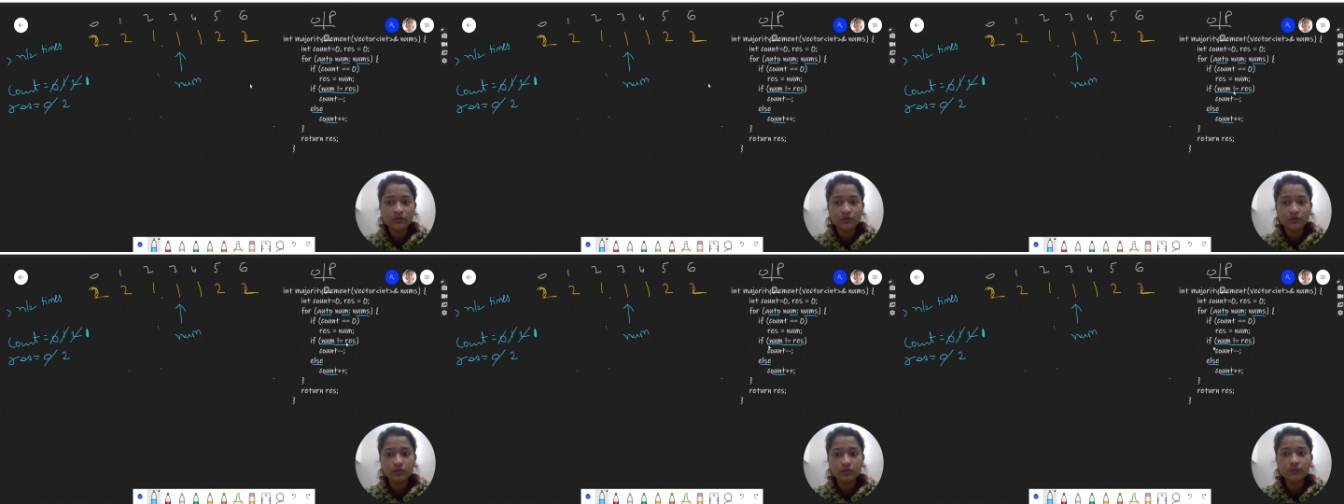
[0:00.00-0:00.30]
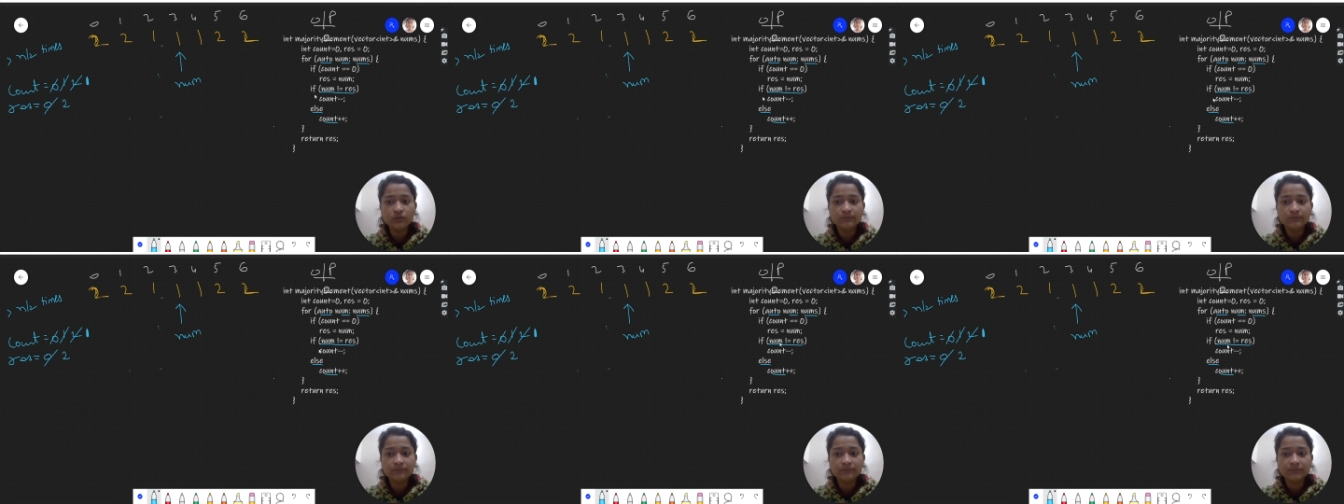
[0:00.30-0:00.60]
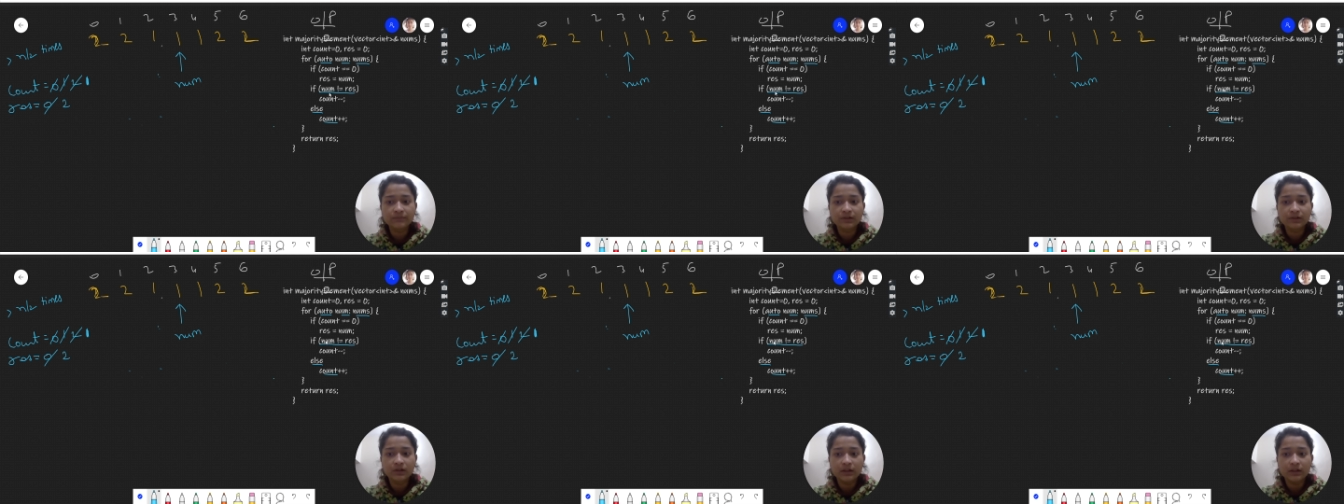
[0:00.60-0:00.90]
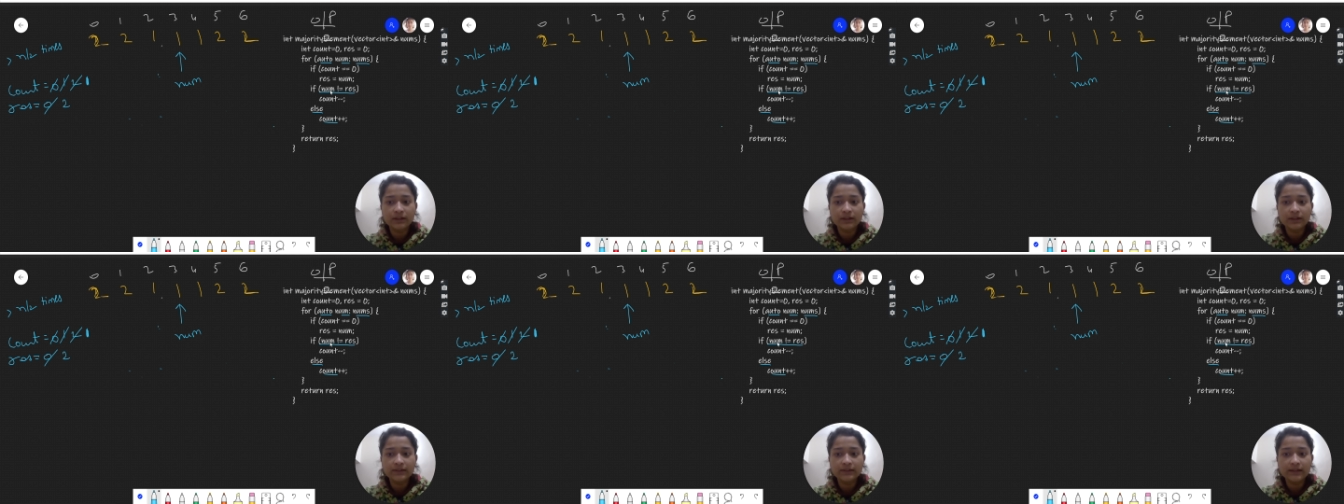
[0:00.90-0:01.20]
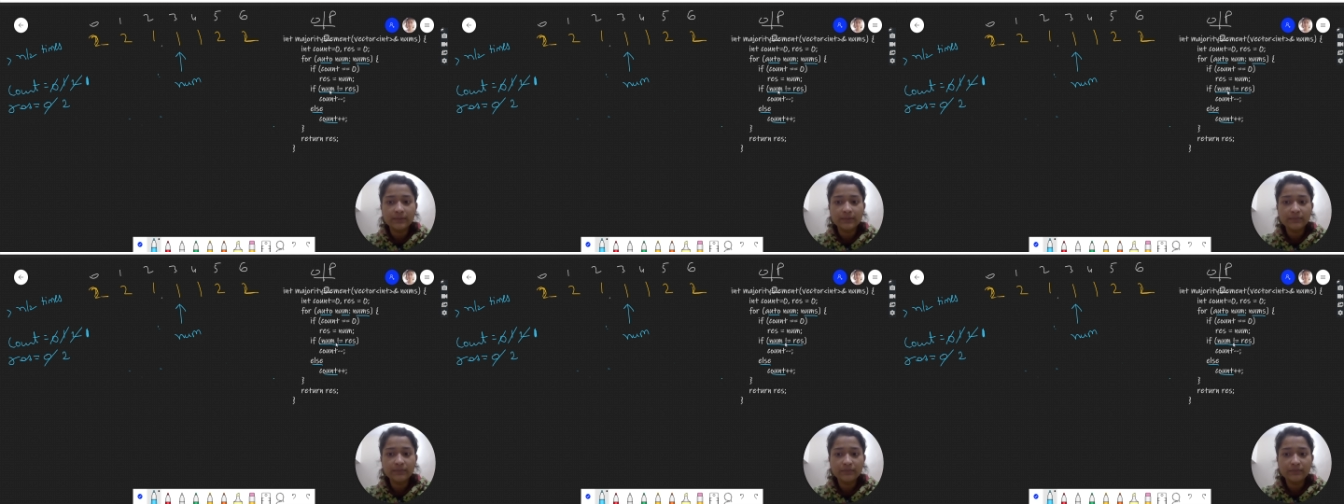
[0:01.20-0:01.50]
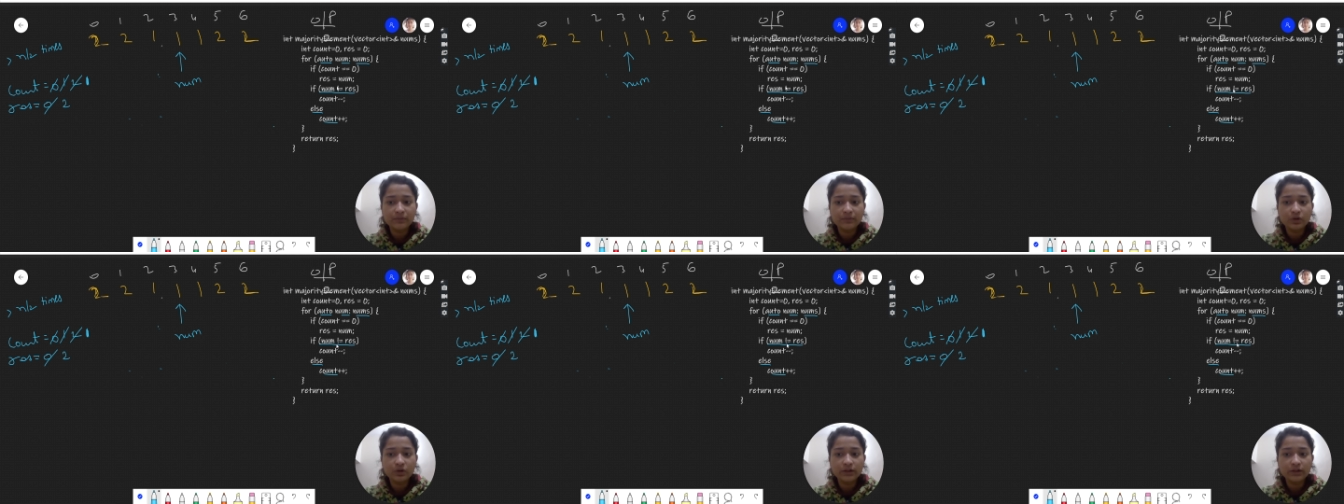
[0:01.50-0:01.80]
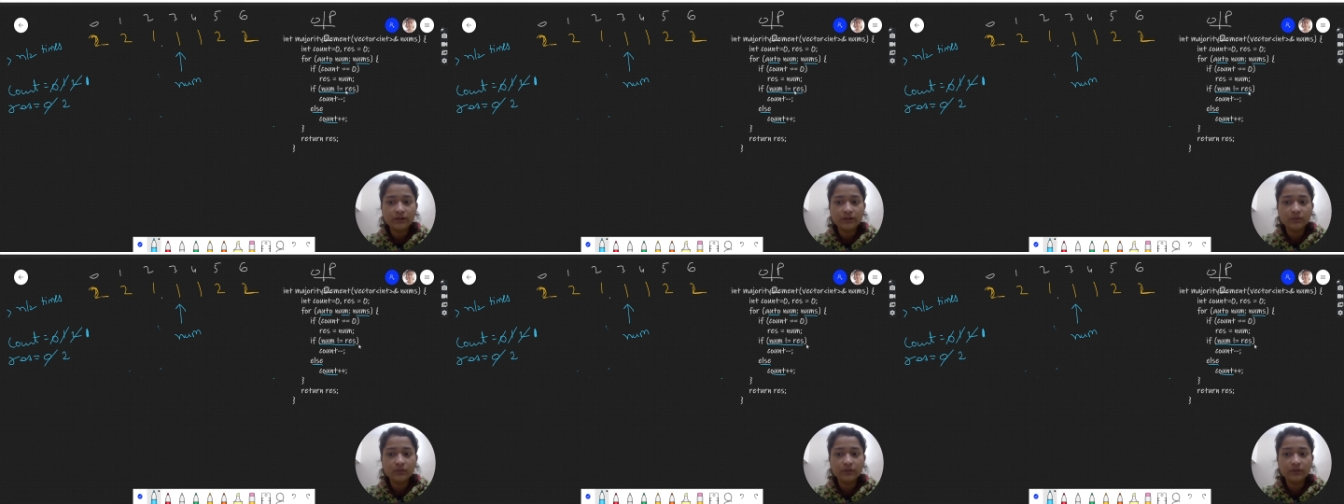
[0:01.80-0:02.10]
No. is num not
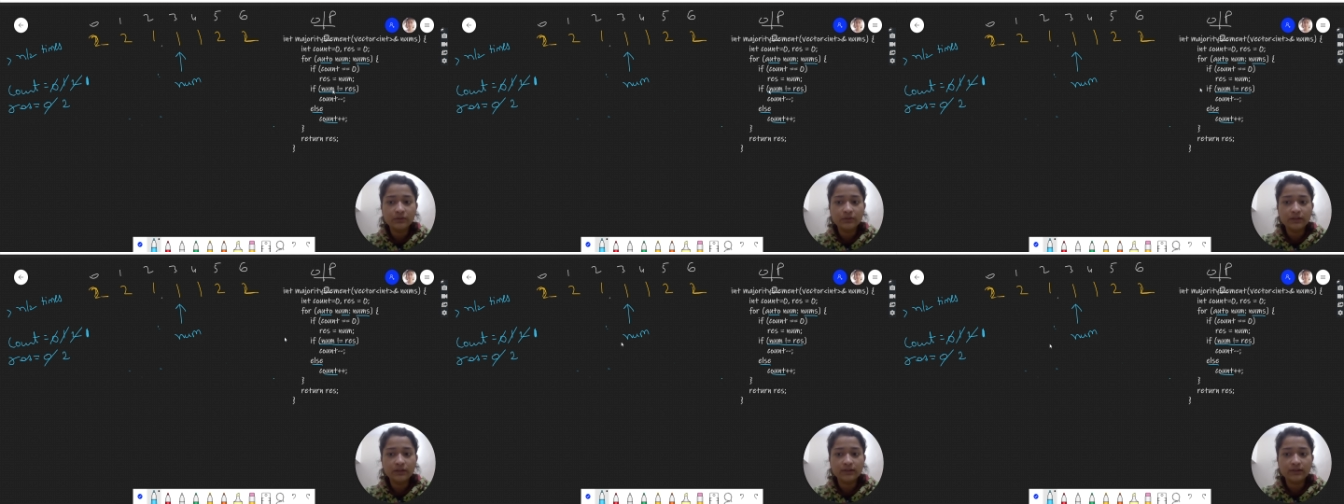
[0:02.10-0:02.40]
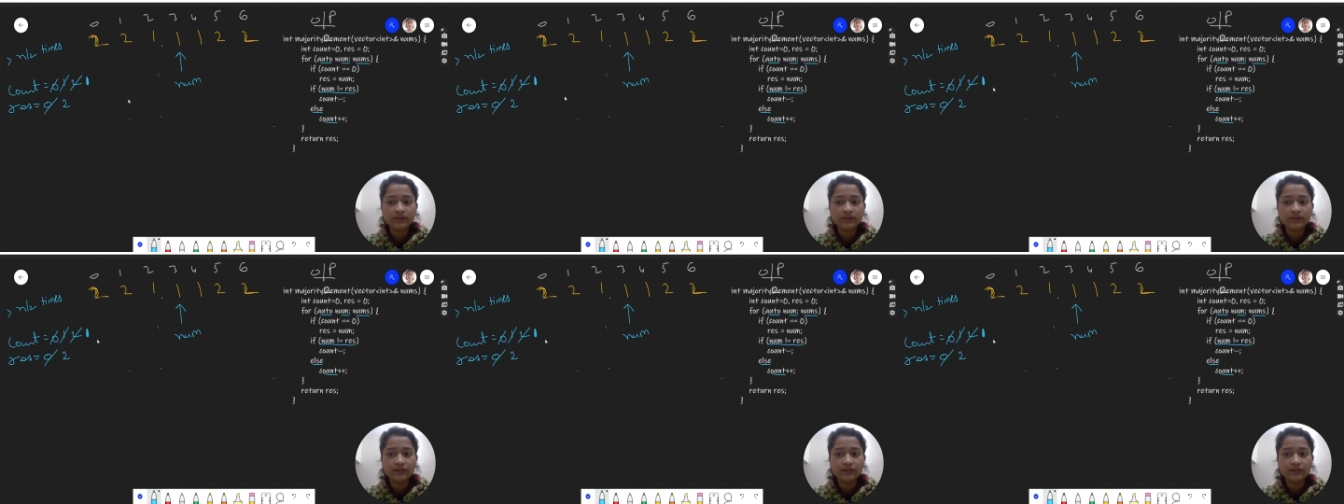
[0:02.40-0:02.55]
equal to res.